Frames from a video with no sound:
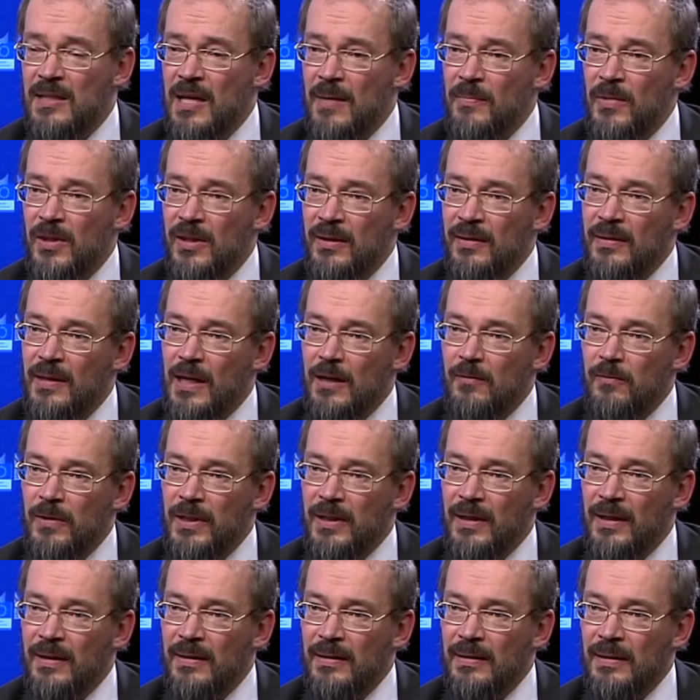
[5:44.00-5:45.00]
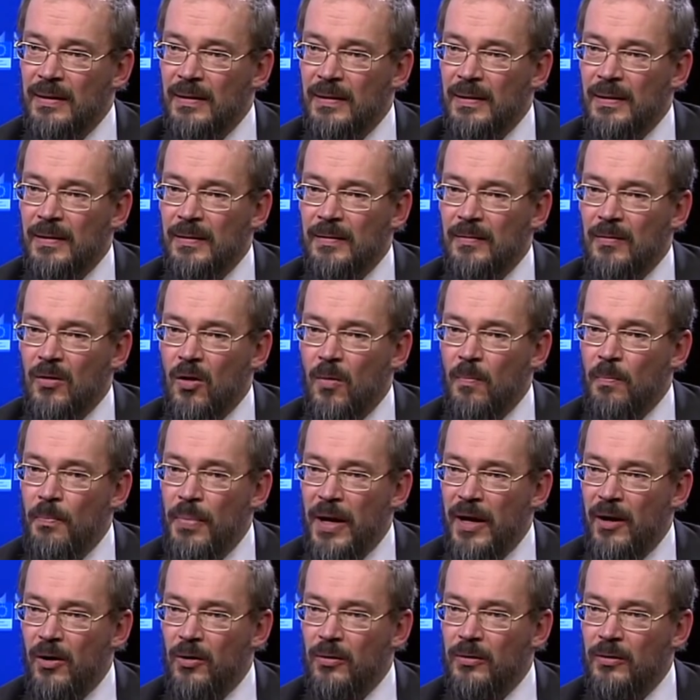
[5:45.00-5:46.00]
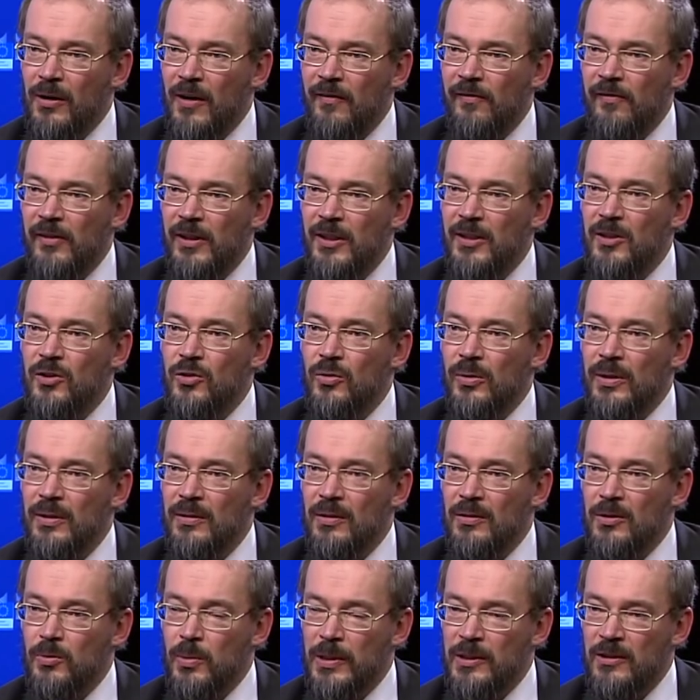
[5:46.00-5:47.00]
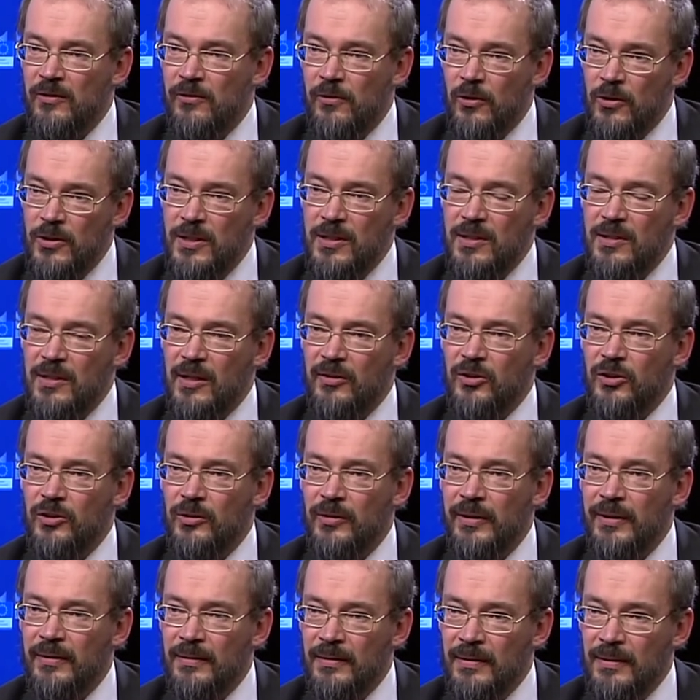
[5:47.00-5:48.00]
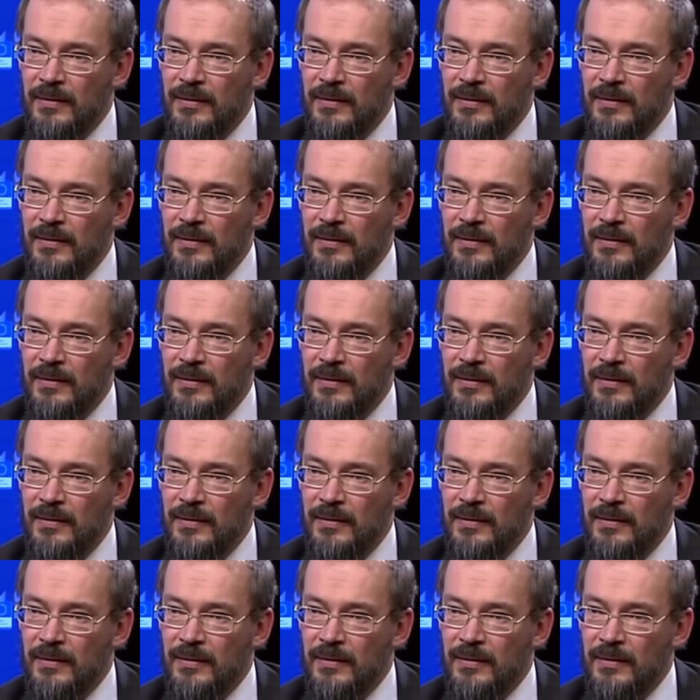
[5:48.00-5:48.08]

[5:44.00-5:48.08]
something that we can compare graphene to in the 21st century.